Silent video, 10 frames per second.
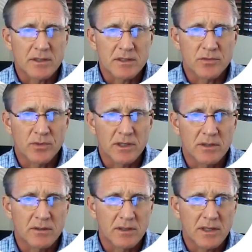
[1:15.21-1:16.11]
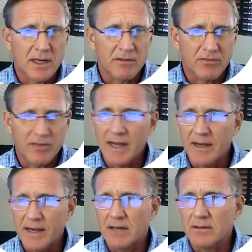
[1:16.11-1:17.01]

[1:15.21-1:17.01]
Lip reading: is really kind of flattened out.